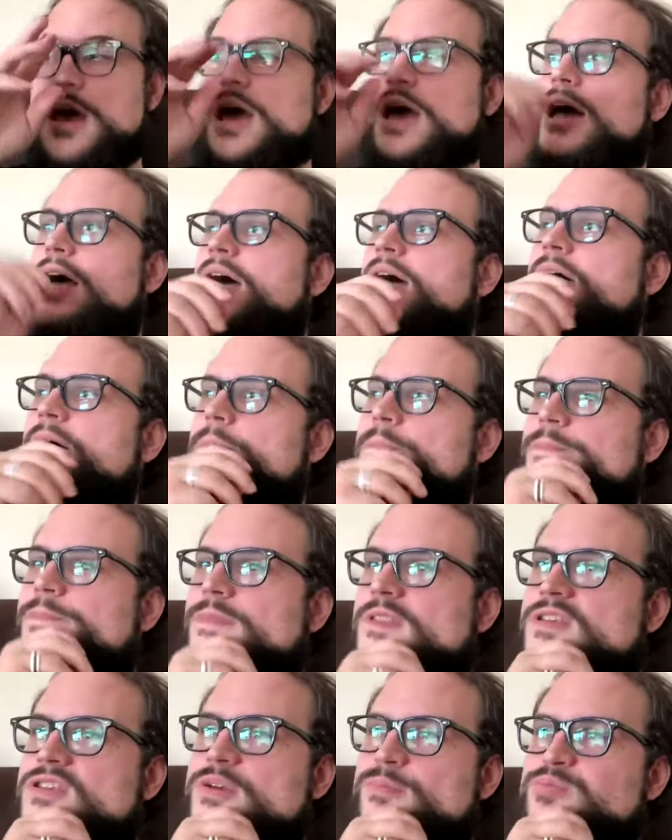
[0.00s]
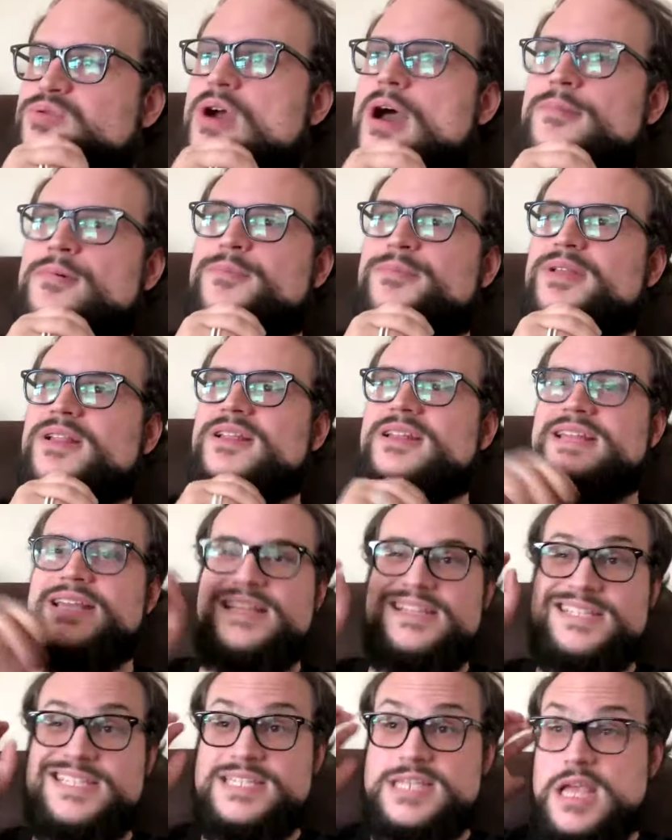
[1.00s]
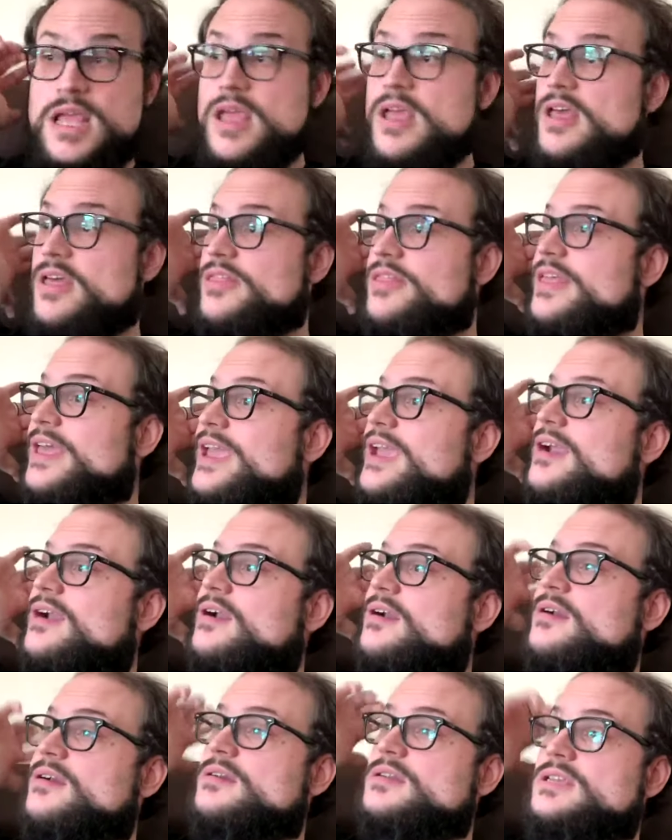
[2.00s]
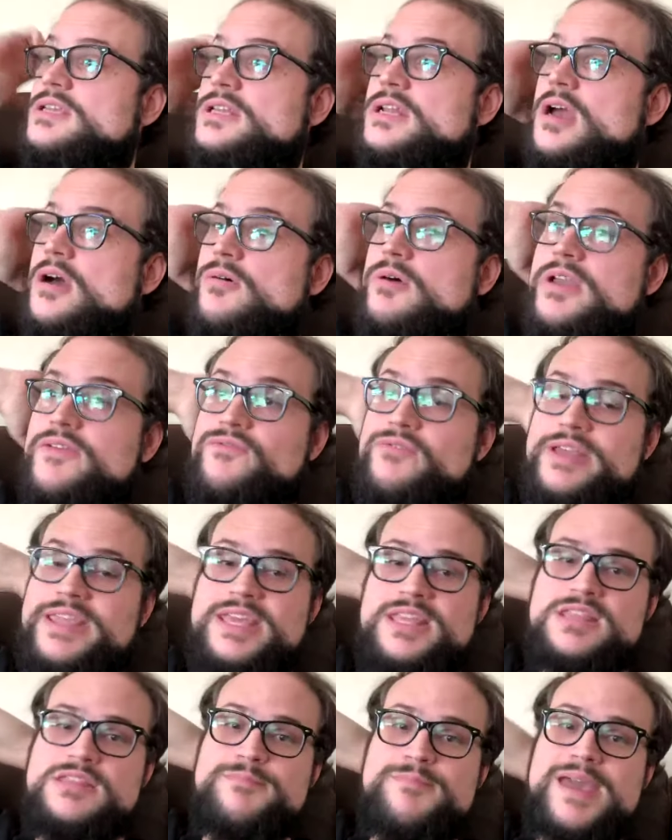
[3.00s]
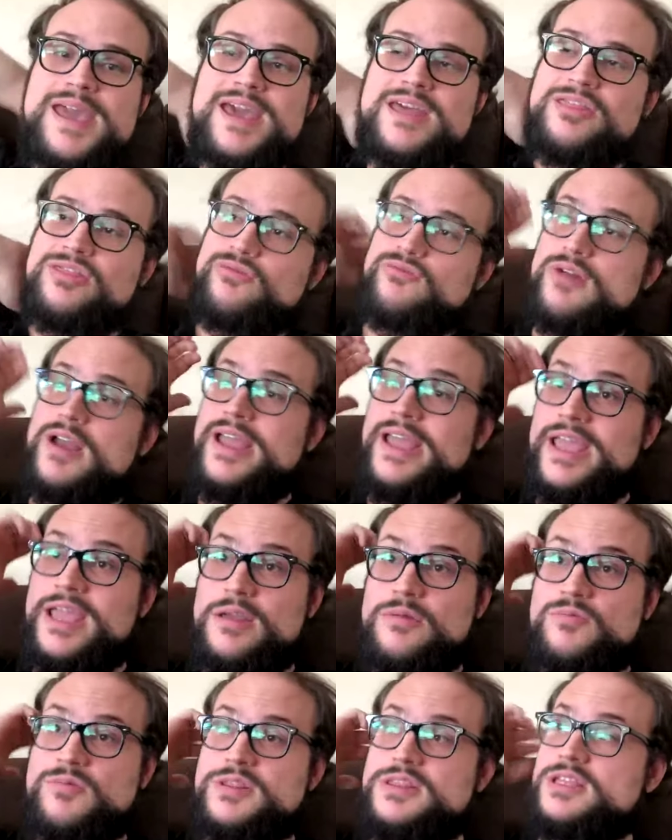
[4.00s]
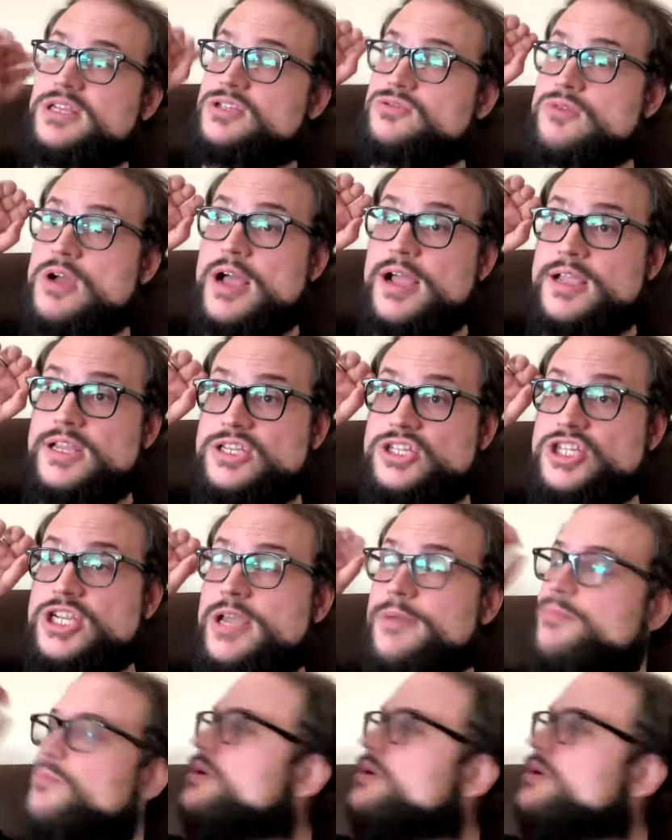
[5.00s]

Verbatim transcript: Um, so probabilities there, you know, if we get the math right with this rocket ship,